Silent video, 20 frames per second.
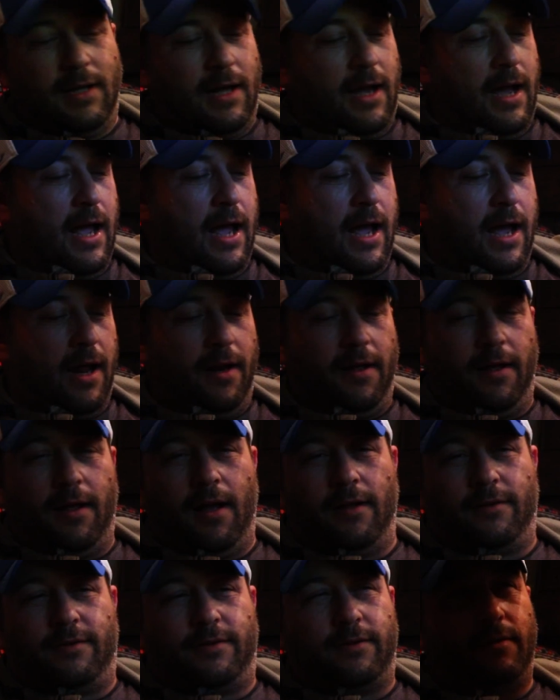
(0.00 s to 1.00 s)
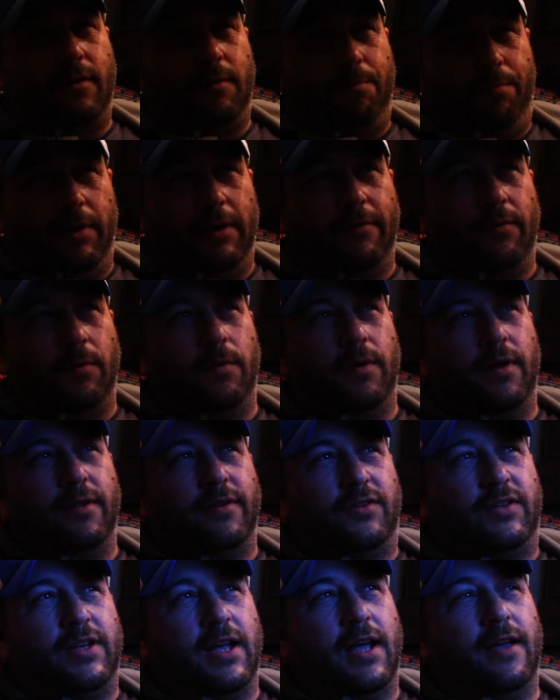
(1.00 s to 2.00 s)
I had, I believe it
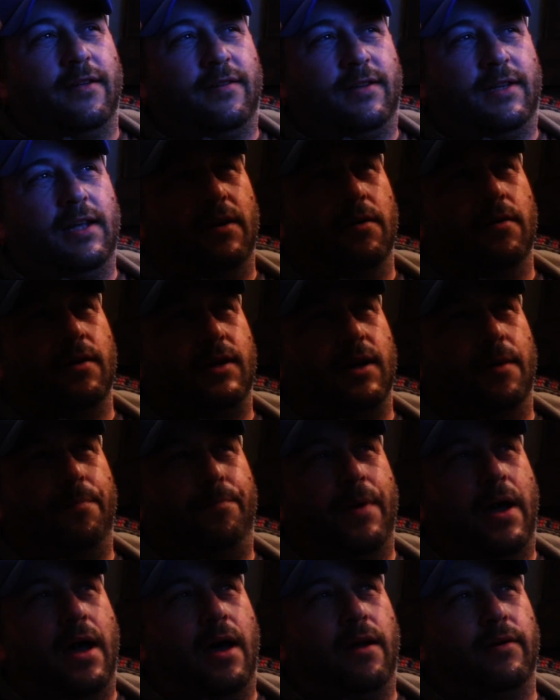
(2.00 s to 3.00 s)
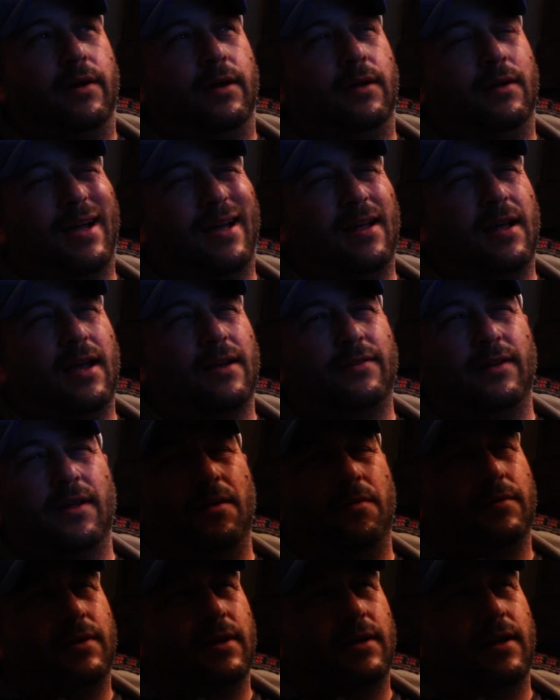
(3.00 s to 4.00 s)
was JST hookup battery. Actually, I
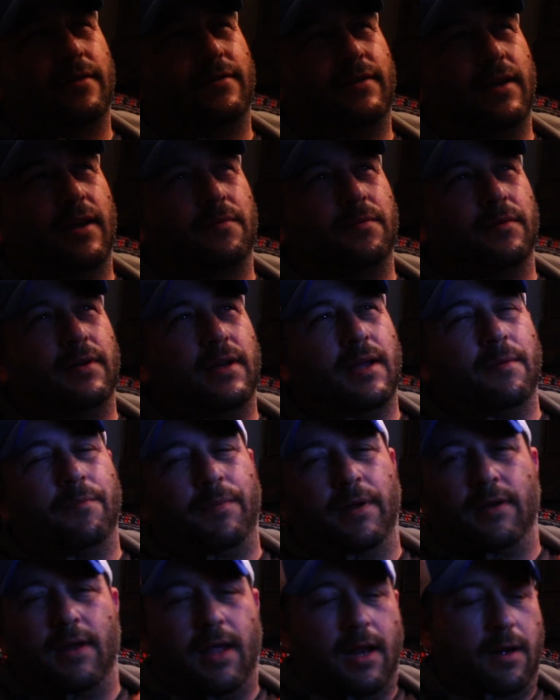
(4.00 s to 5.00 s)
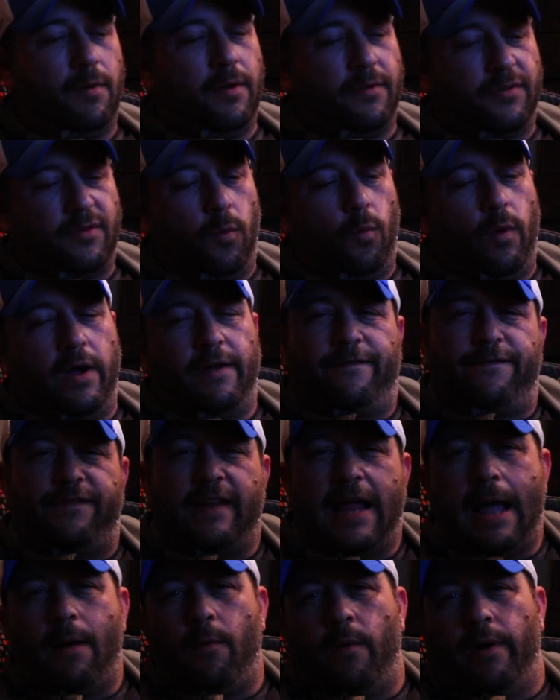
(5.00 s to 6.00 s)
don't think that's the actual name, but anyways, the white
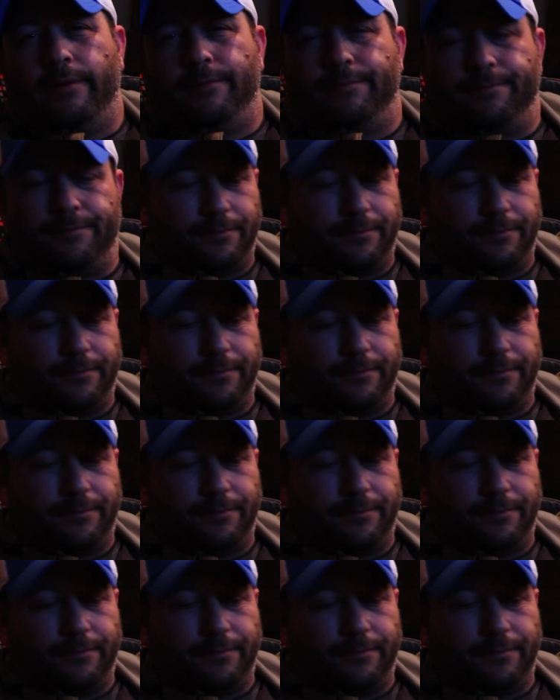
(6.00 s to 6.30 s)
flat one.